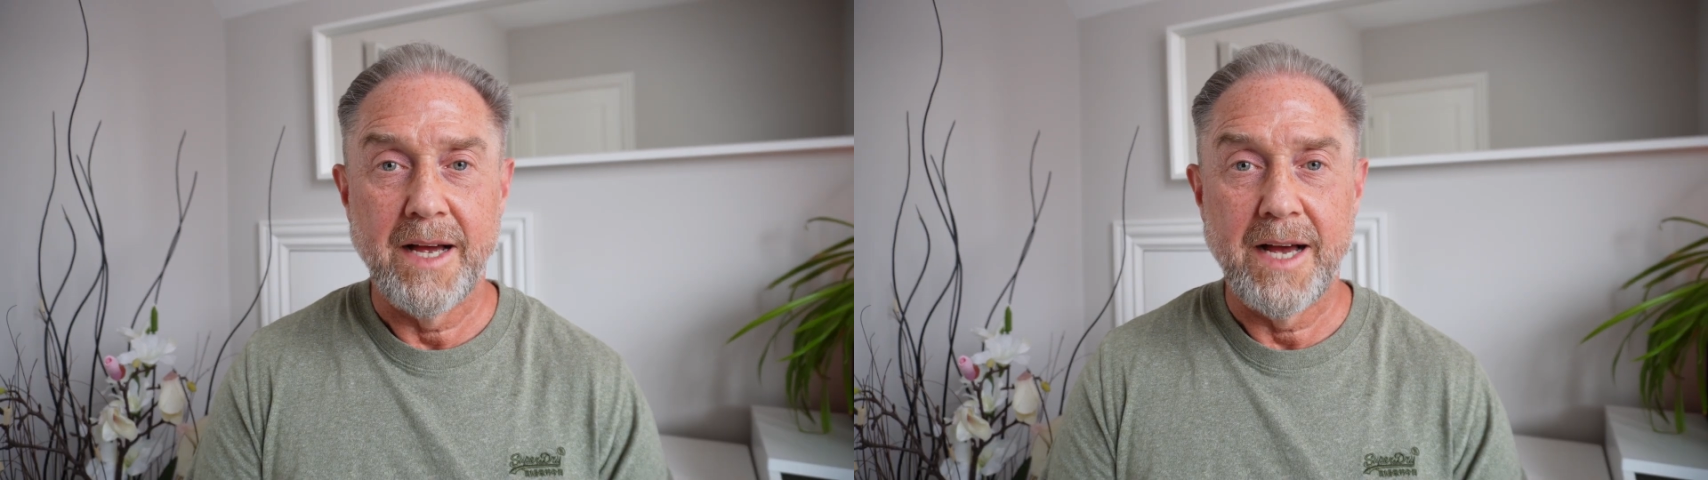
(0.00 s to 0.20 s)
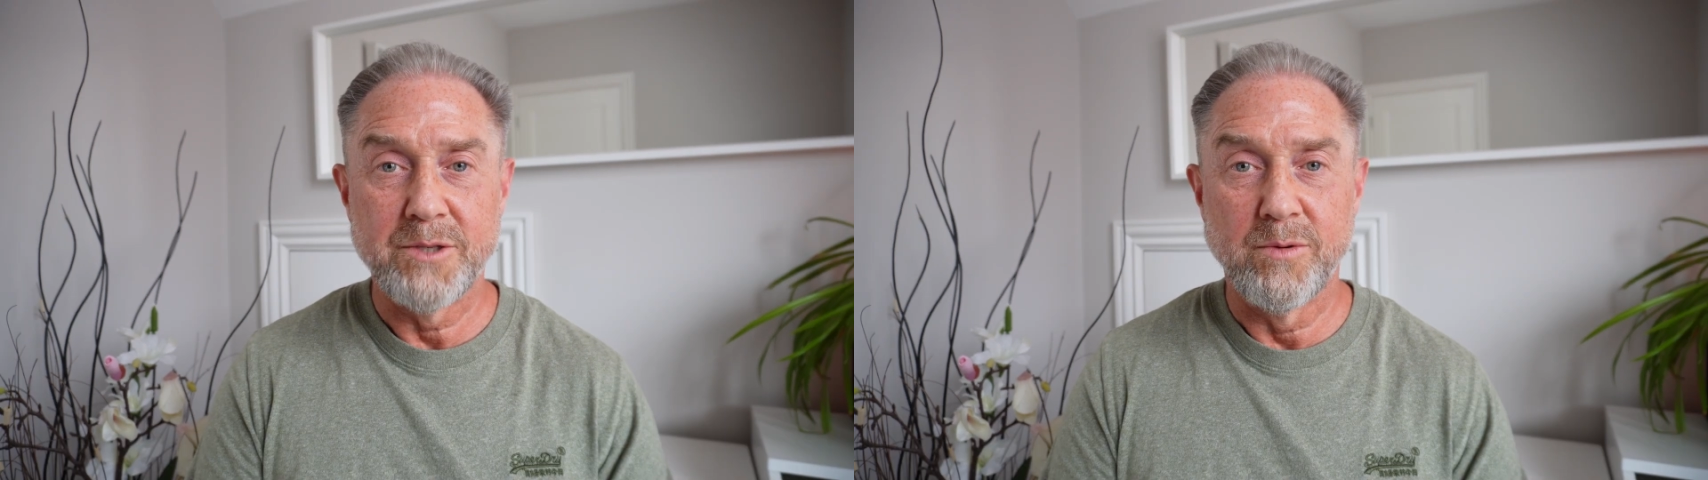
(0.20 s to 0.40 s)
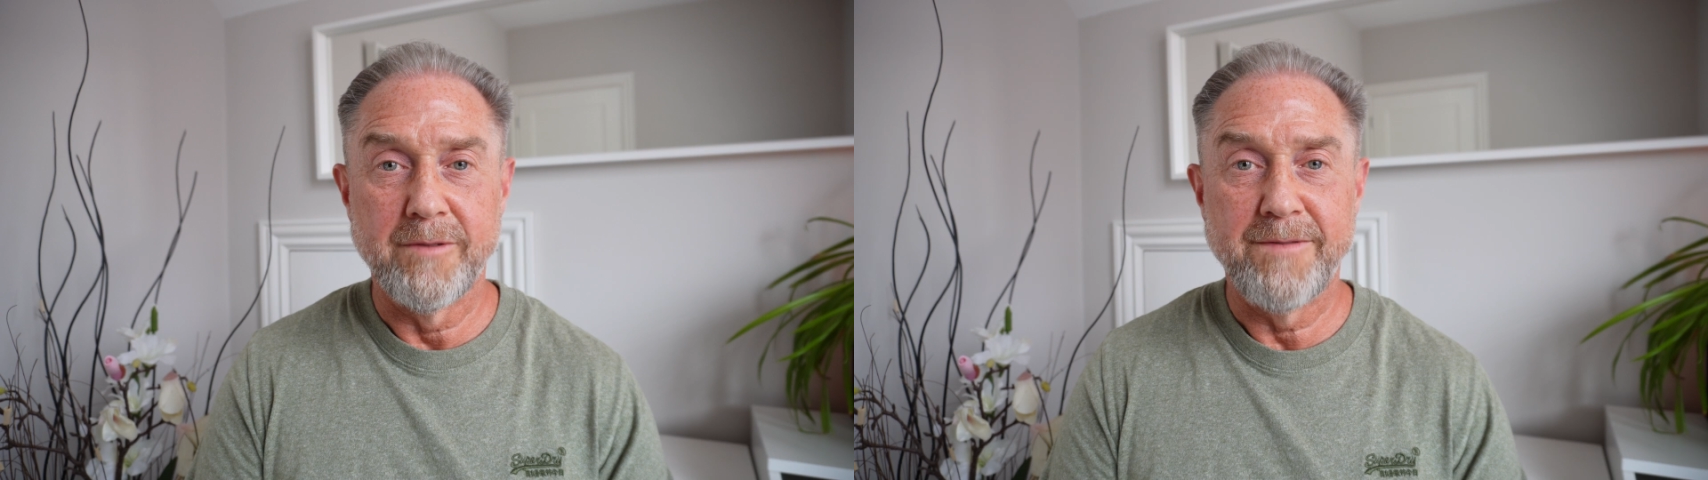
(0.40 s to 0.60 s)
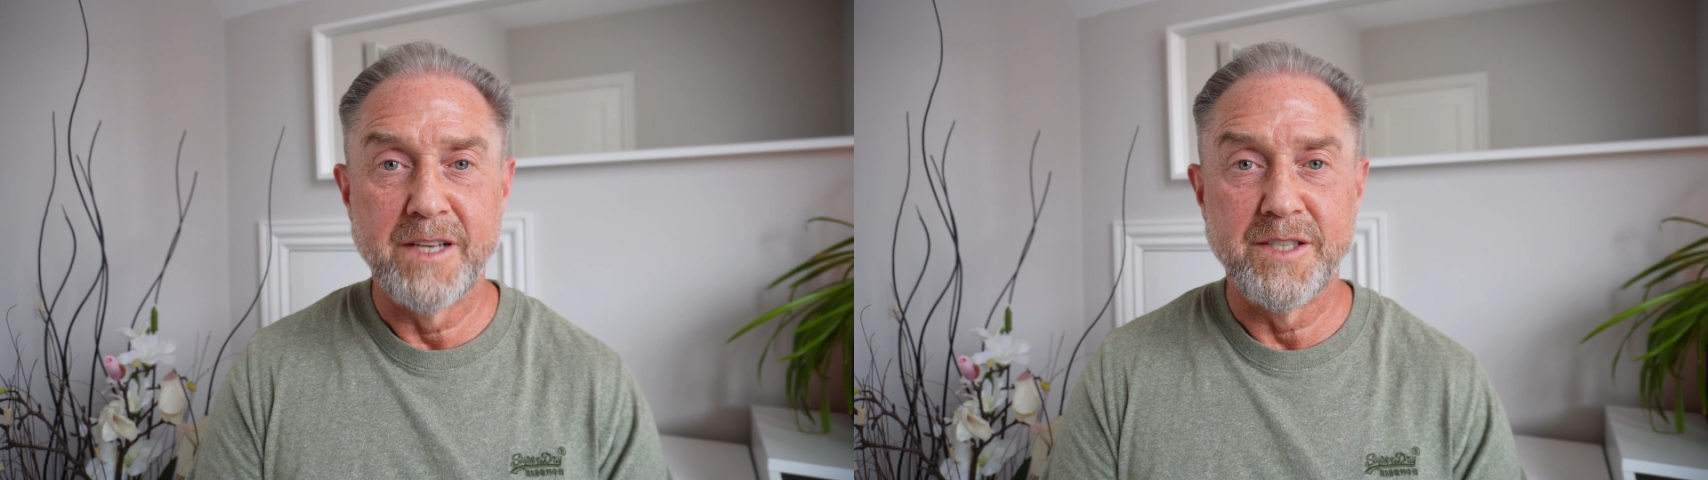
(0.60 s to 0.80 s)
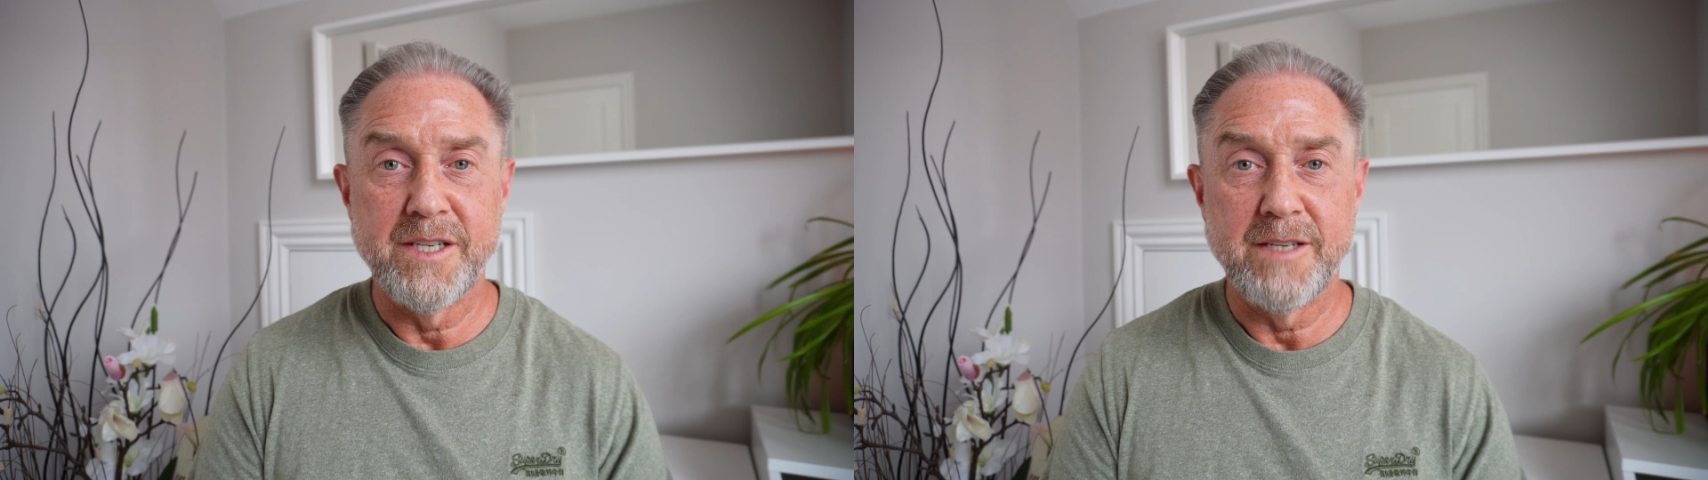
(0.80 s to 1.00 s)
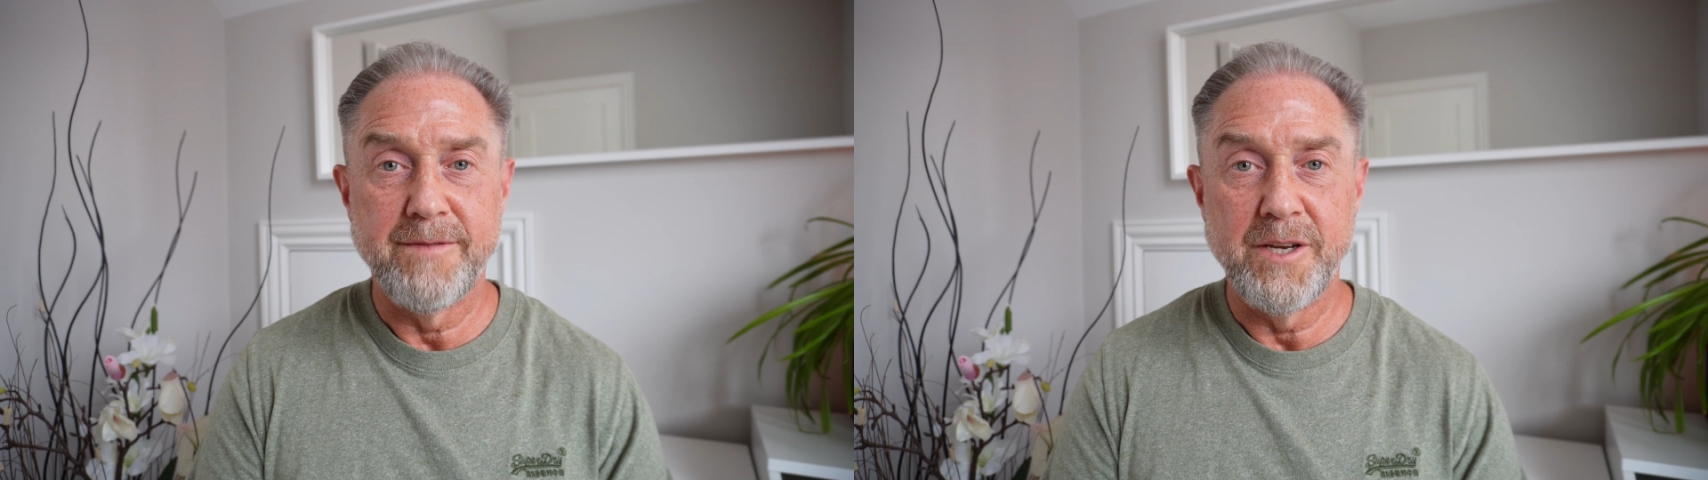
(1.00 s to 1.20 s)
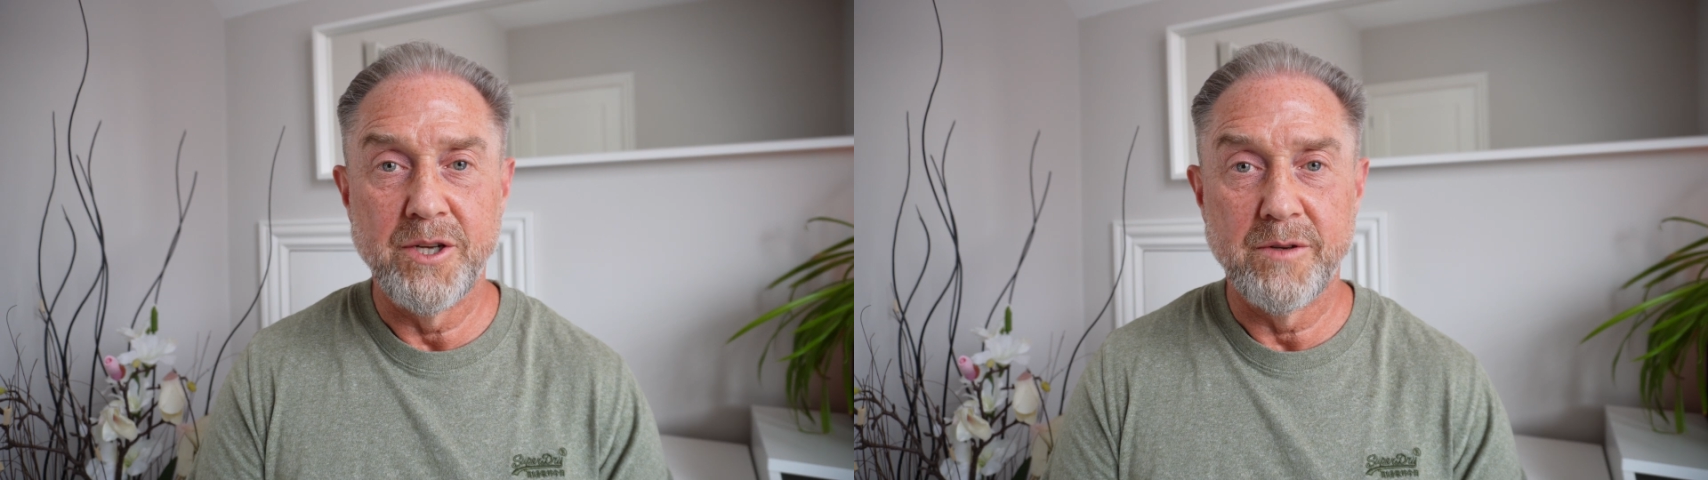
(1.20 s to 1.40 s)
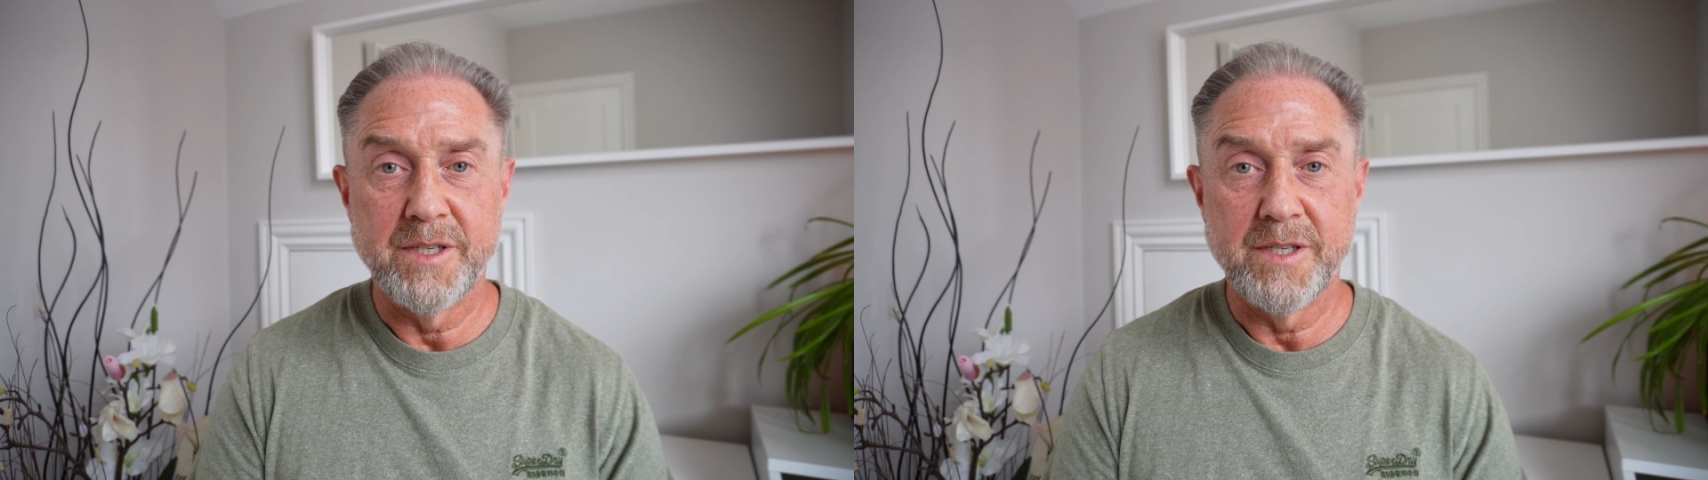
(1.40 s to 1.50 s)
As all the funds in this video